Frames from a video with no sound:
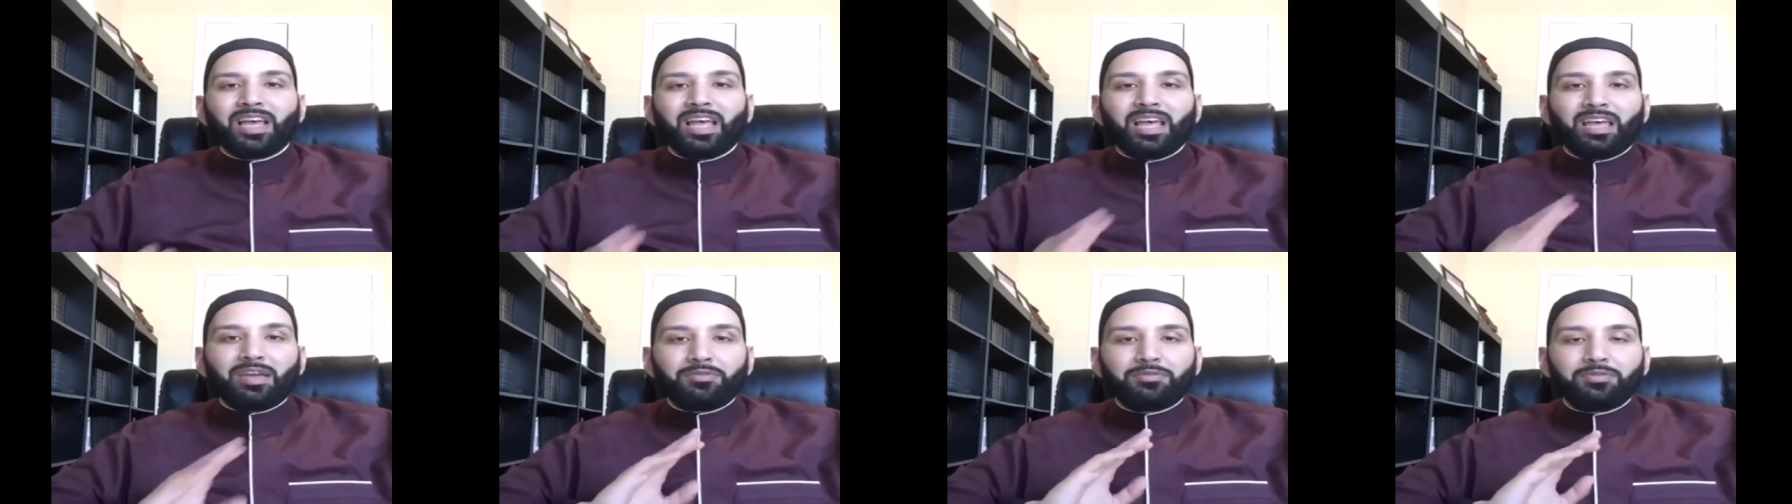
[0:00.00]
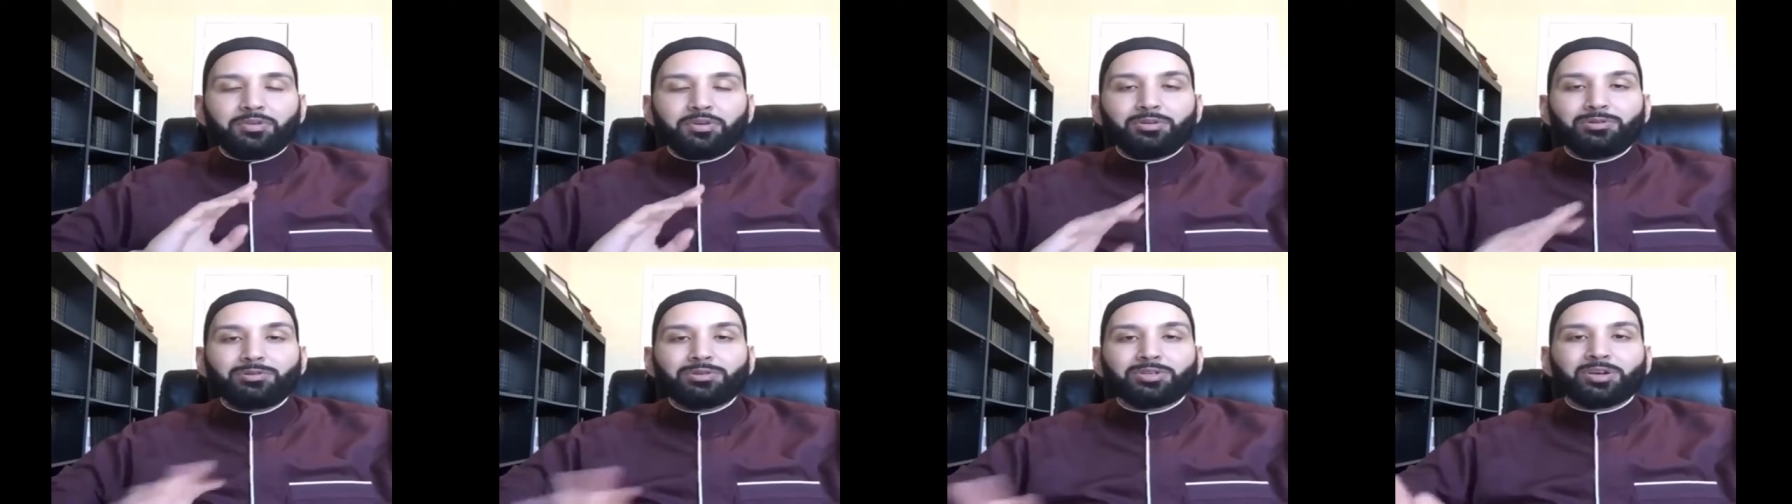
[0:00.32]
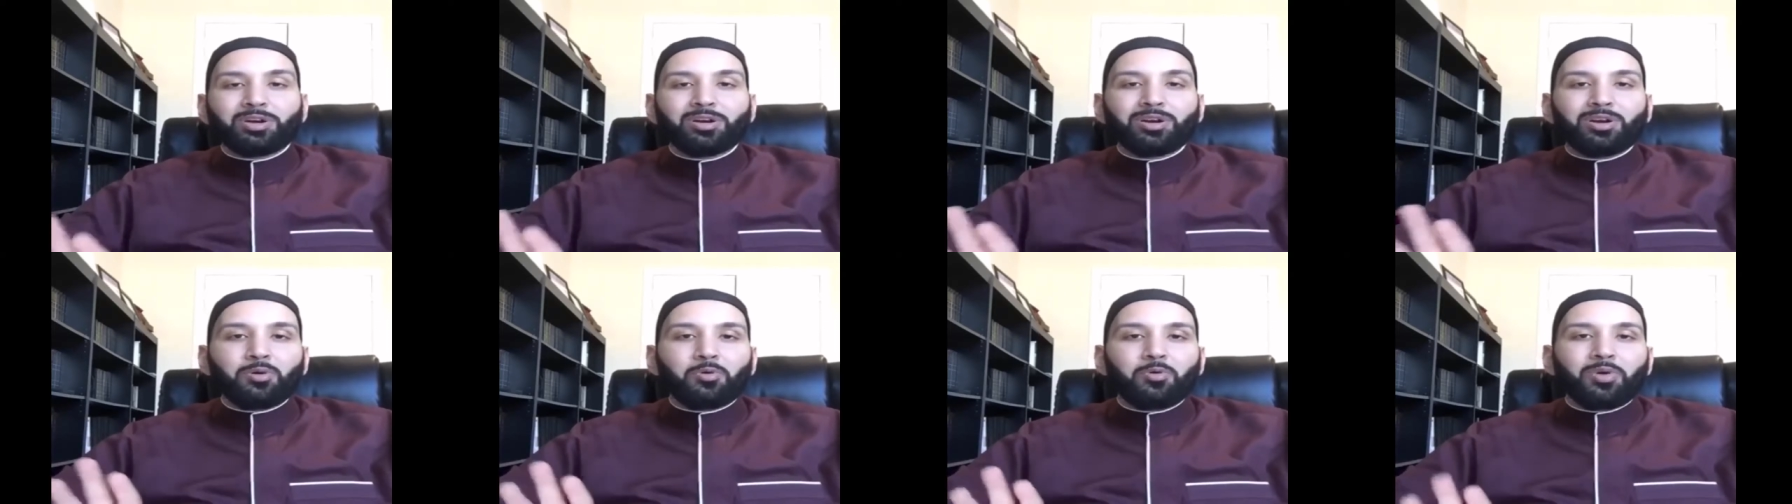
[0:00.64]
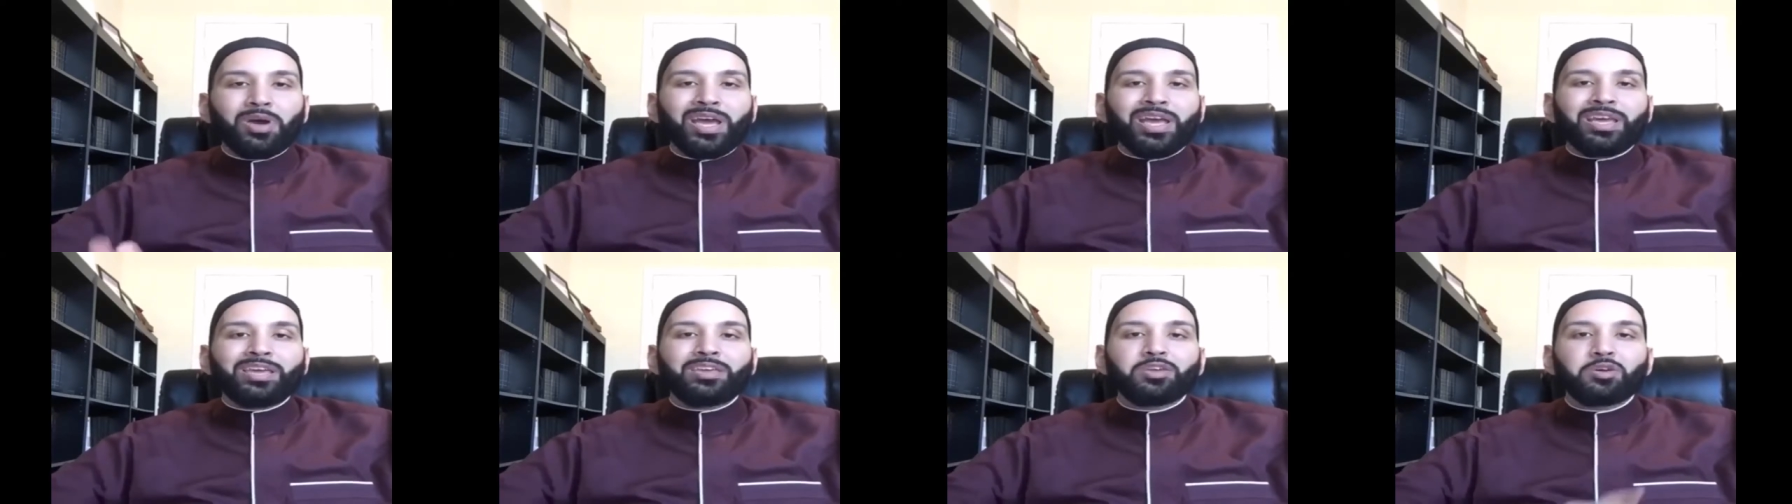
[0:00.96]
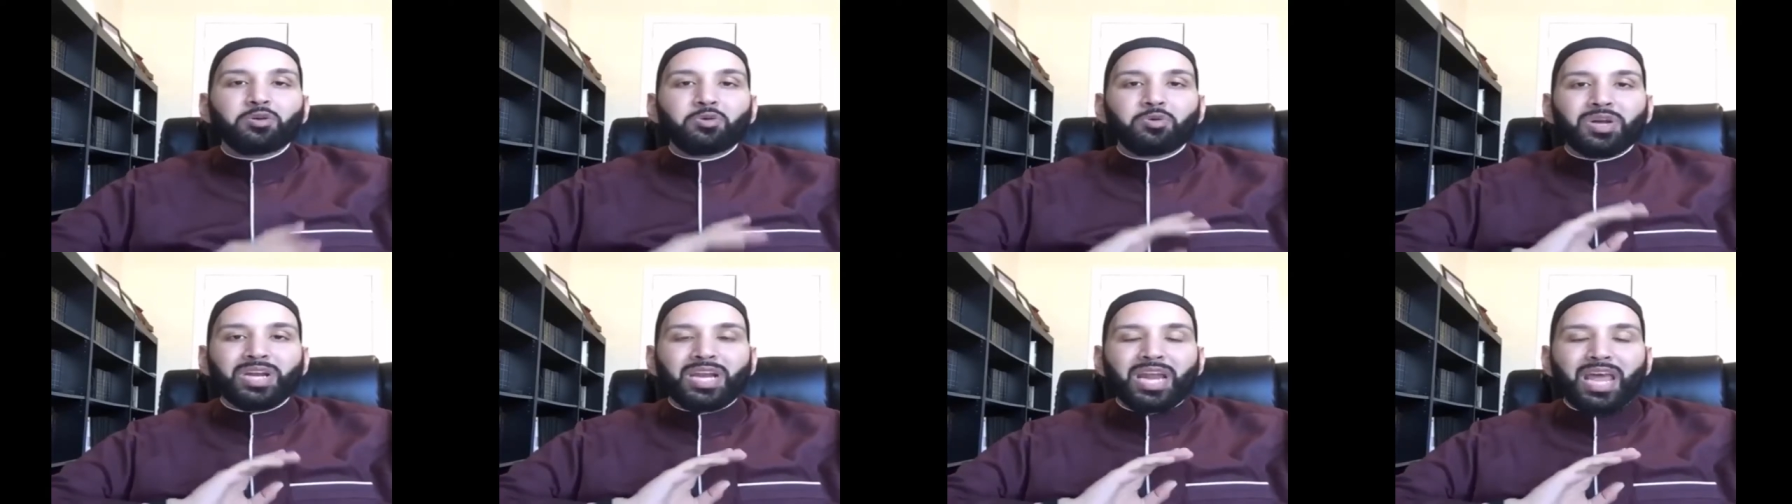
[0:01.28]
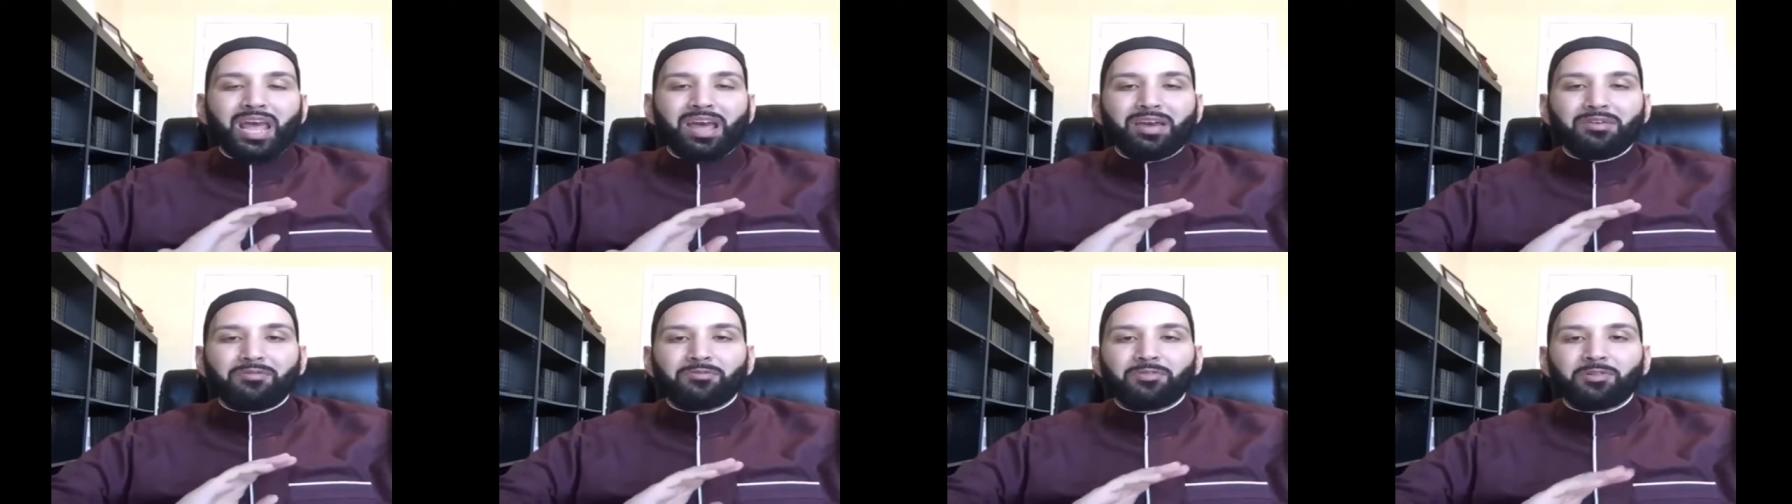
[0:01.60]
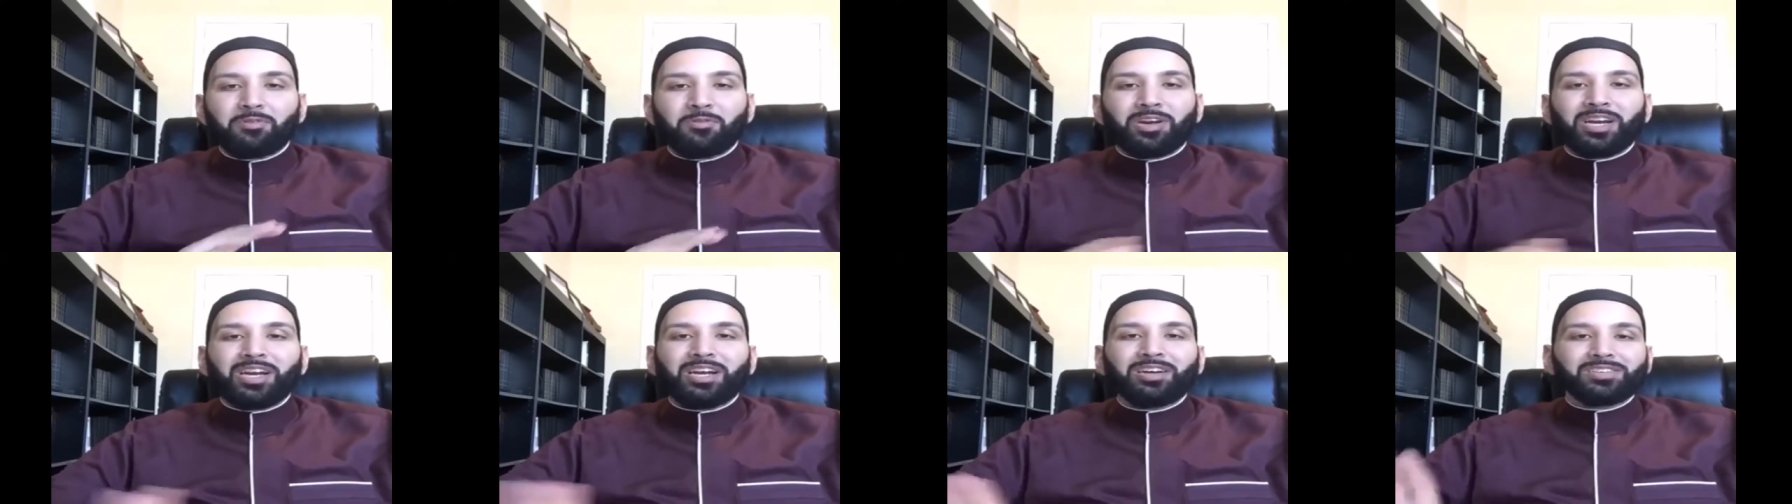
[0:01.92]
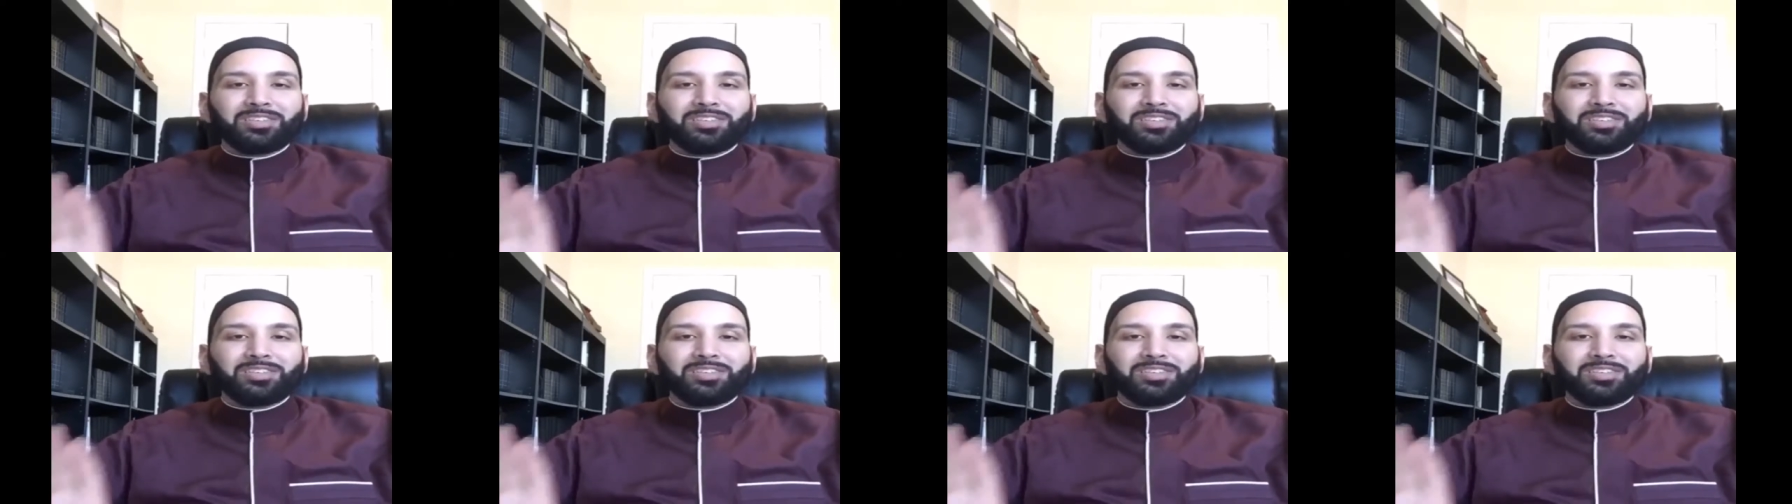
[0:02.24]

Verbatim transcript: if you turn away, you and everyone